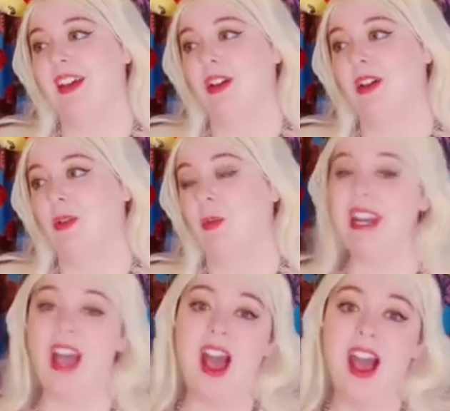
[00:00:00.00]
When
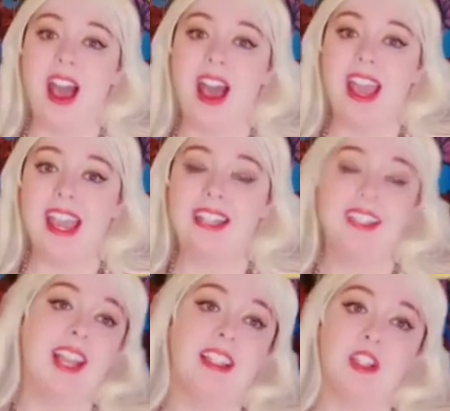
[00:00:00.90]
I tell a
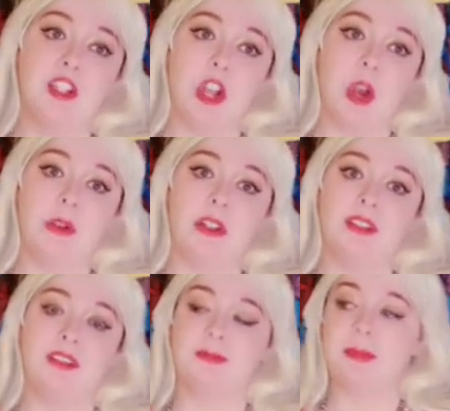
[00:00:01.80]
joke,
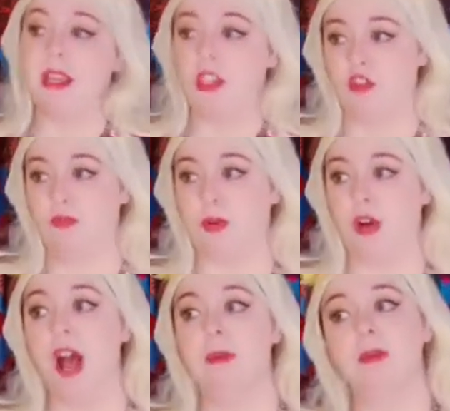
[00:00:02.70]
you've
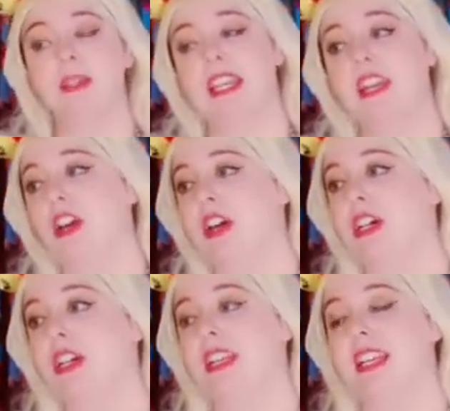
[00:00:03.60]
probably heard
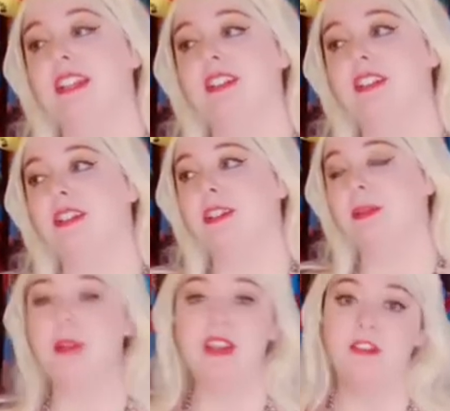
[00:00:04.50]
it
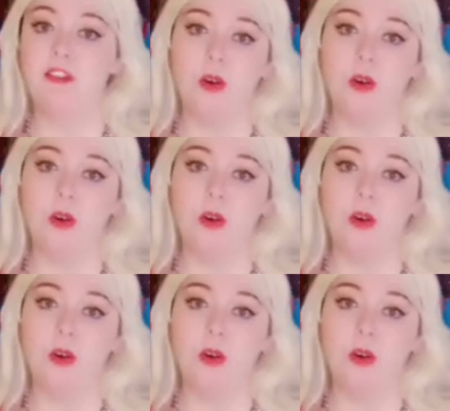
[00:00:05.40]
before.